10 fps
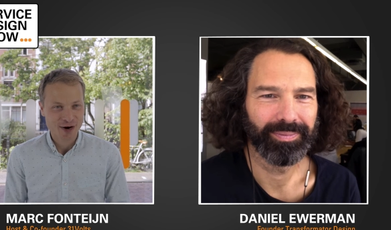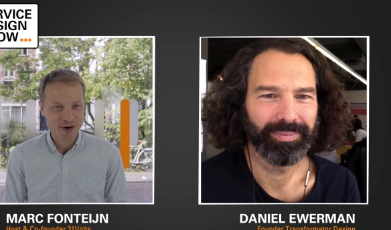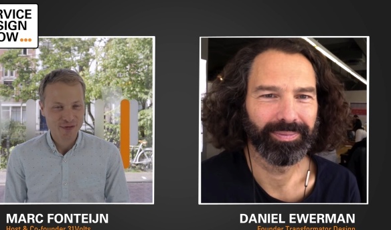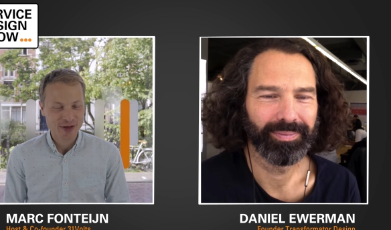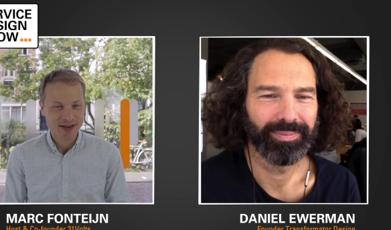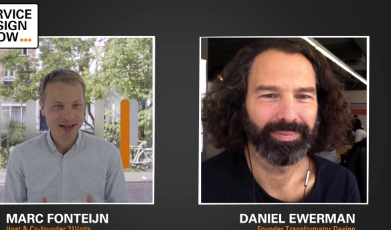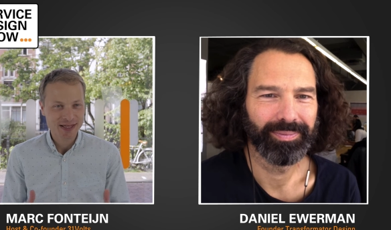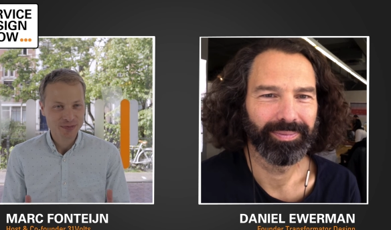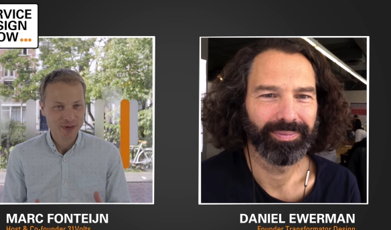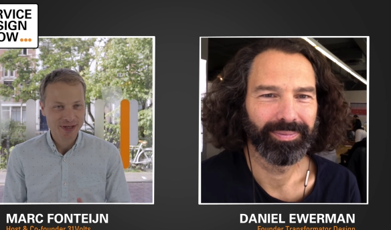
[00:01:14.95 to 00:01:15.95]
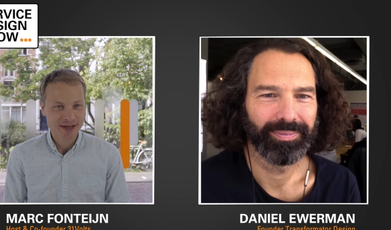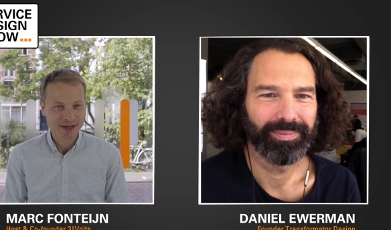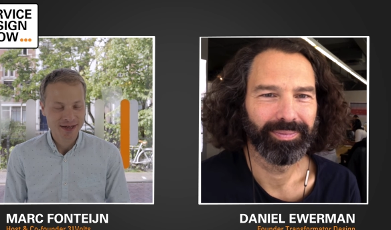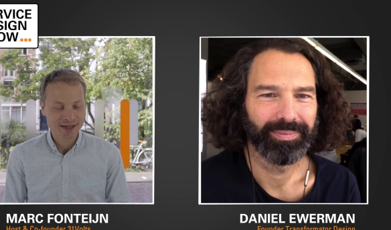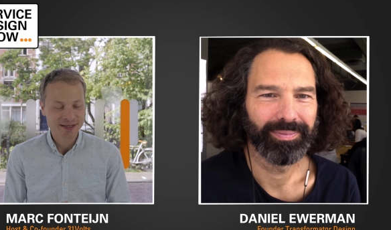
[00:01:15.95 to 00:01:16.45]
Speaker 1: off and ask me
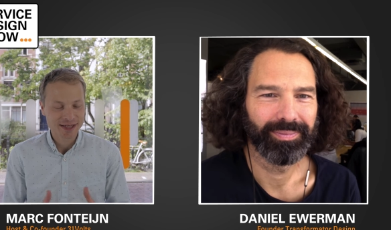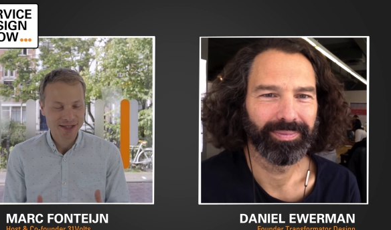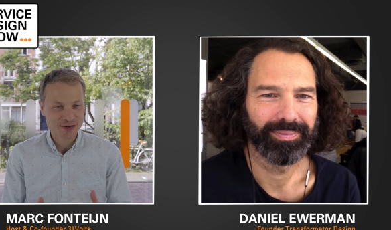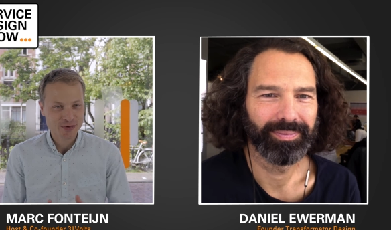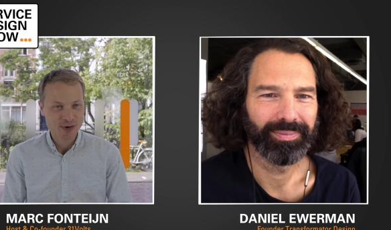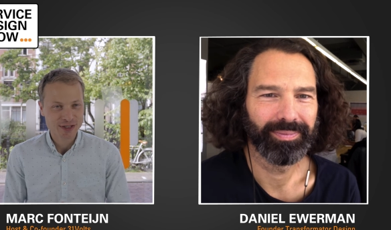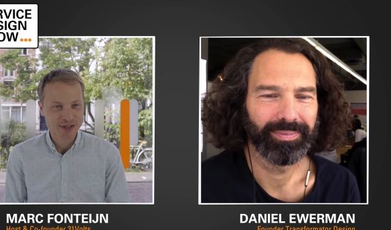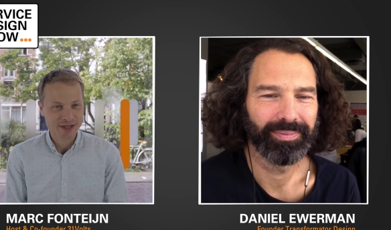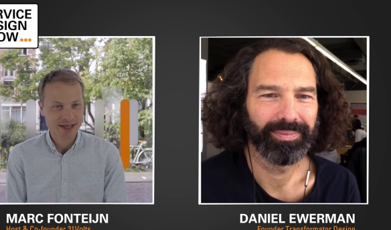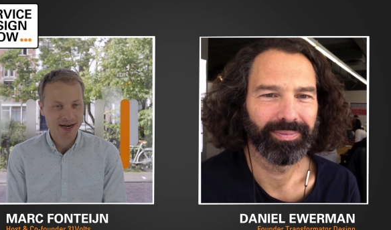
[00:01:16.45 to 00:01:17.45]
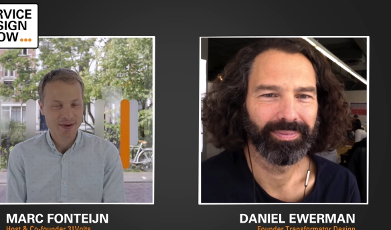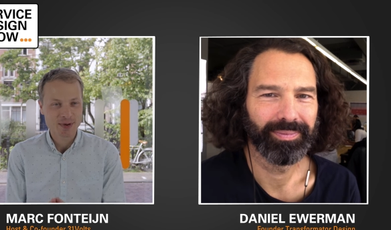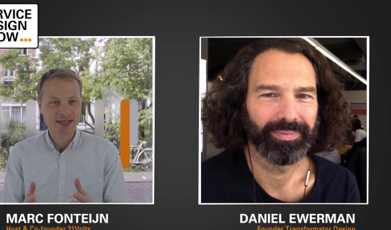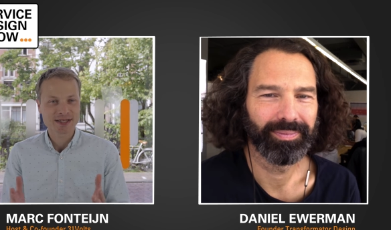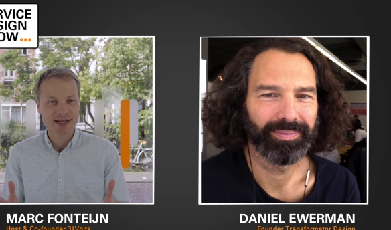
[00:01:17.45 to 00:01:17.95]
the ask the question that I'm
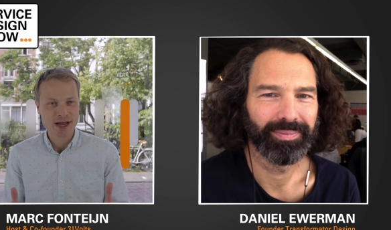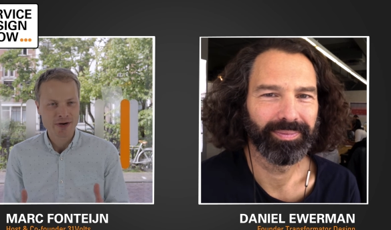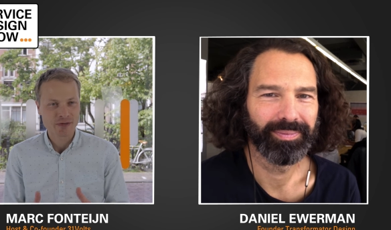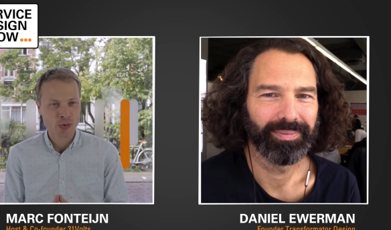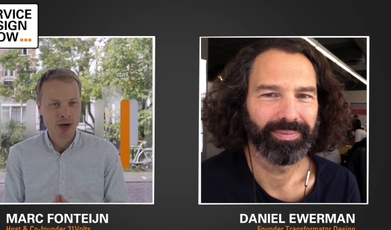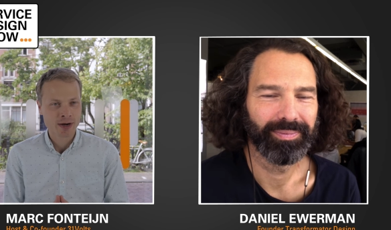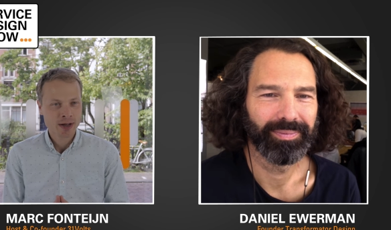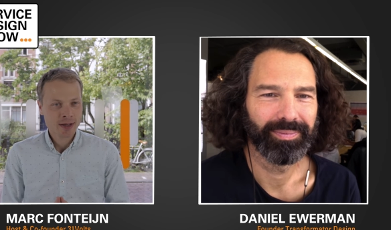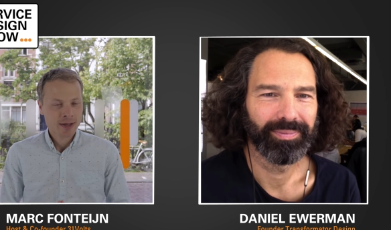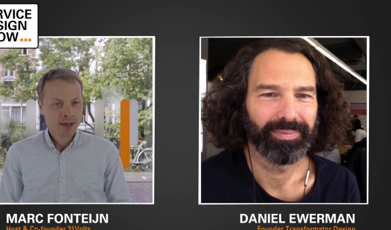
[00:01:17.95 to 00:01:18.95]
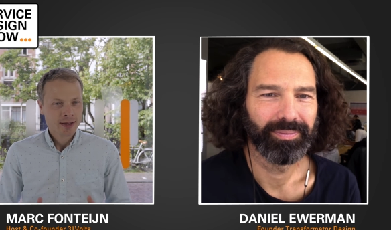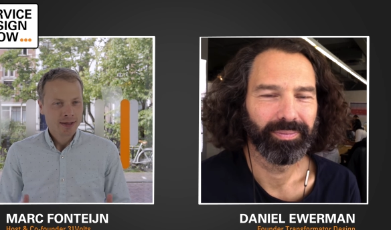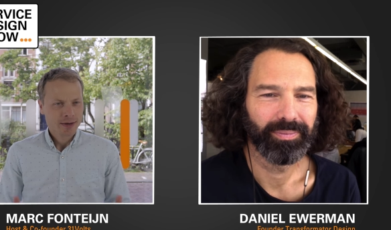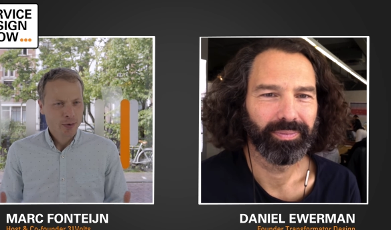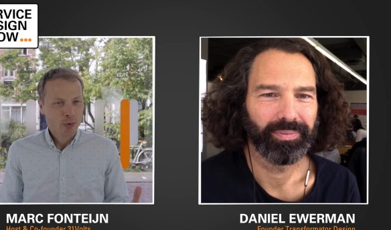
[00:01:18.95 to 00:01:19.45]
asking everyone.
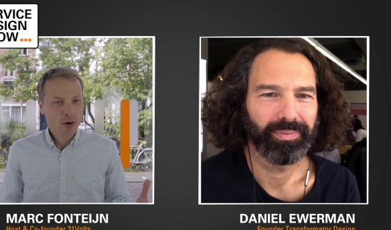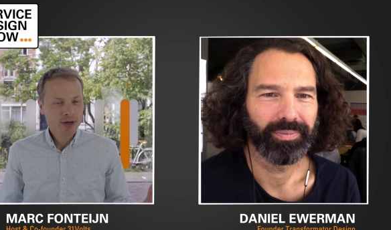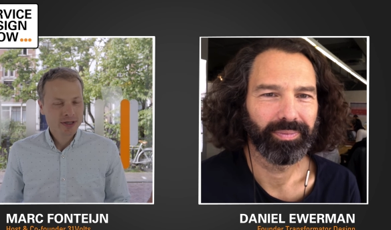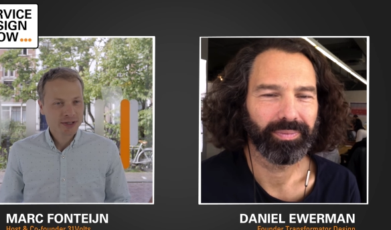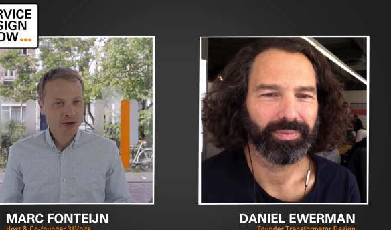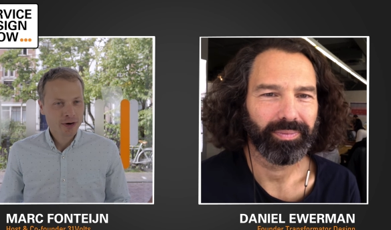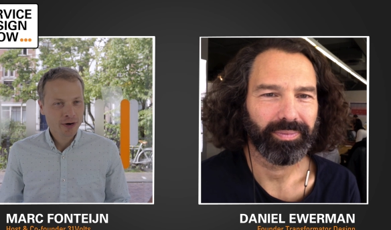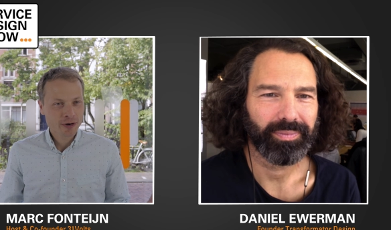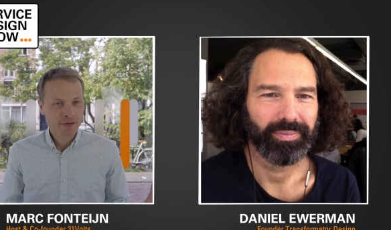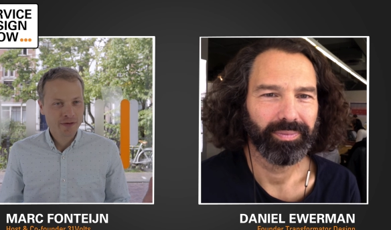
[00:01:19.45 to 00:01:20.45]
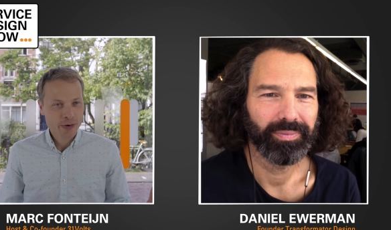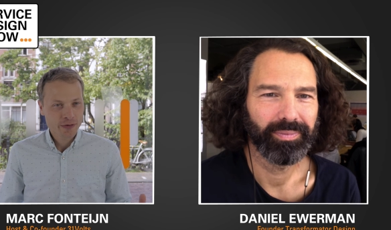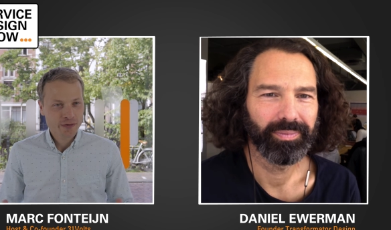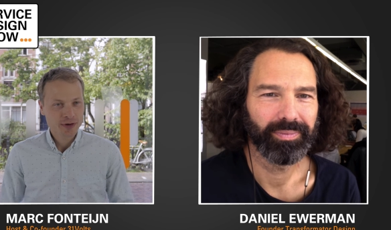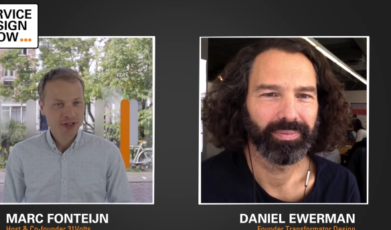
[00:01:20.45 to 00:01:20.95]
What is your very
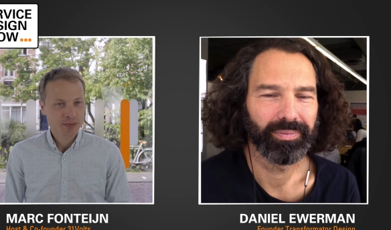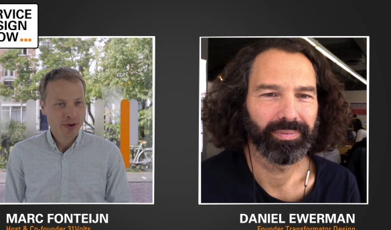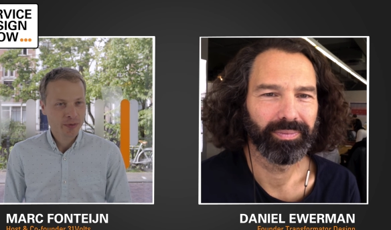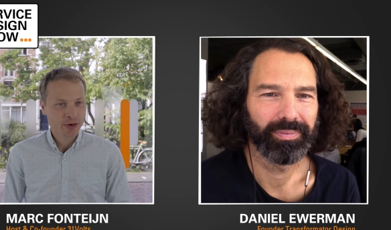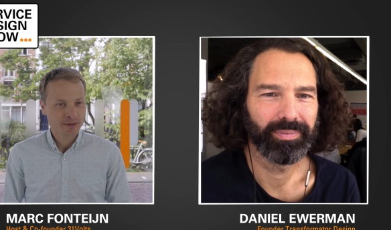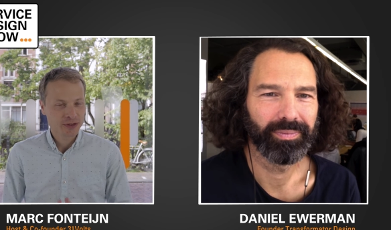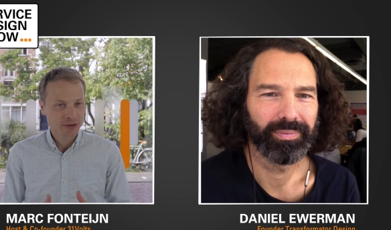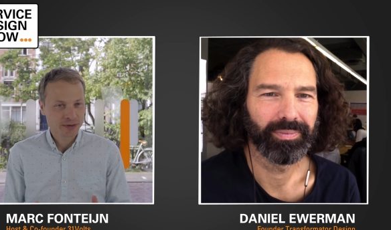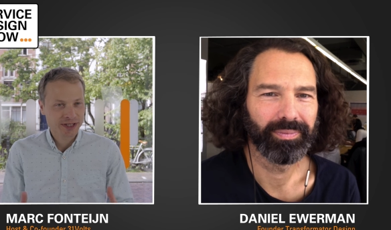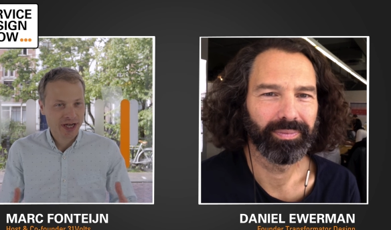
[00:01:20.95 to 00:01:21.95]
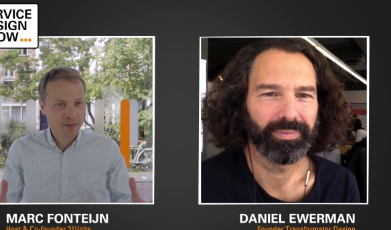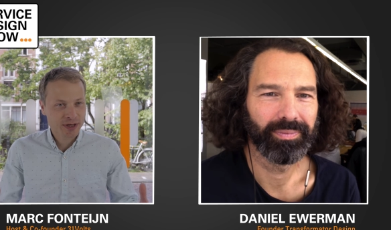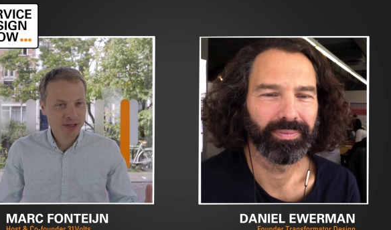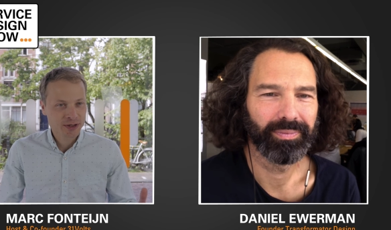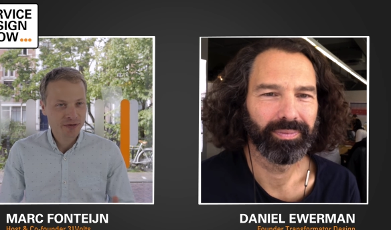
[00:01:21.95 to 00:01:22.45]
first memory of service design?
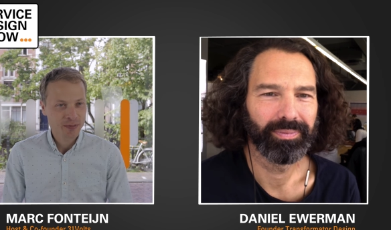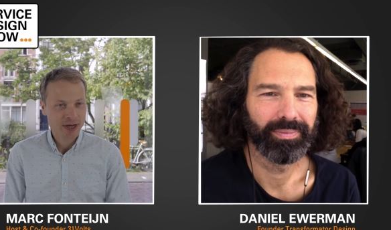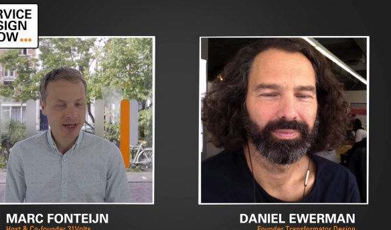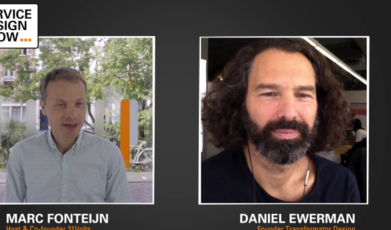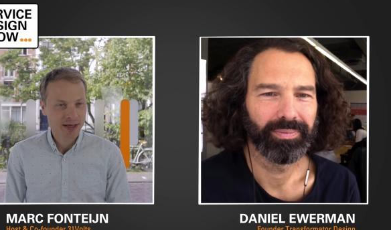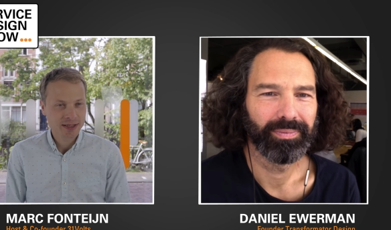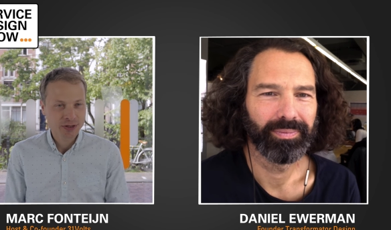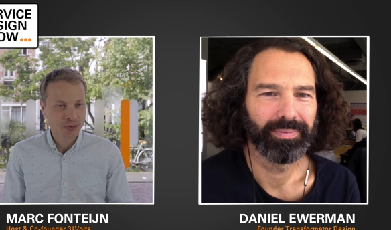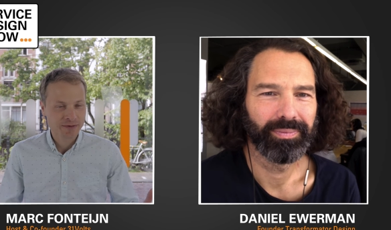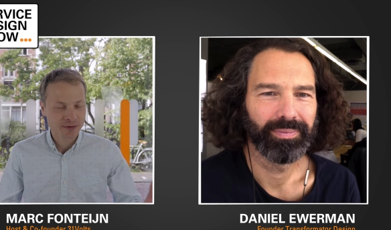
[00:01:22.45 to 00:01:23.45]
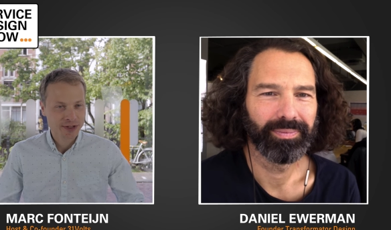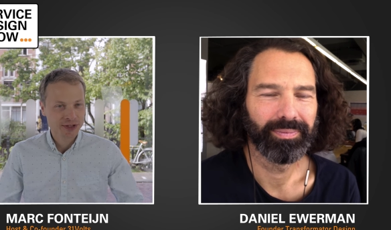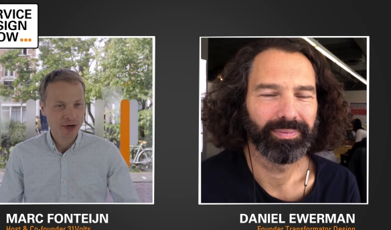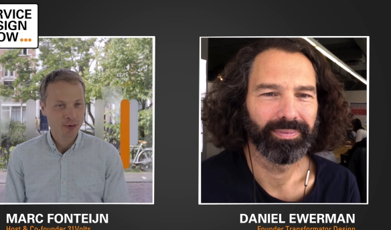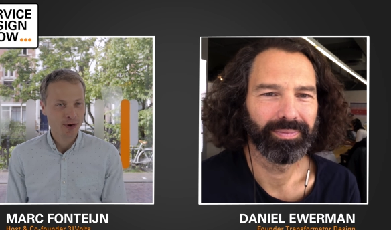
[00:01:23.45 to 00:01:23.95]
Because you've been in the industry for
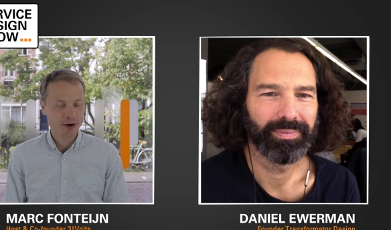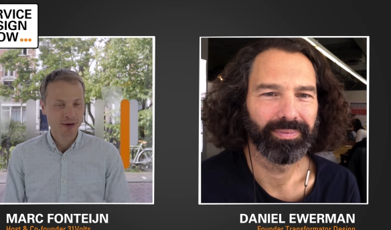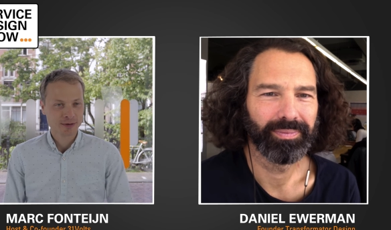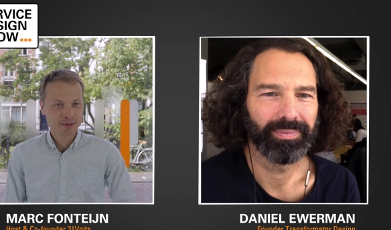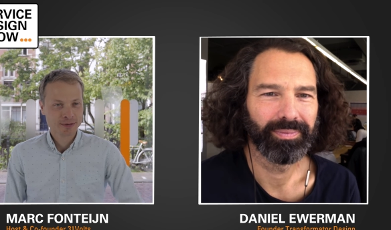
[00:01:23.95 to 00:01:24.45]
so long.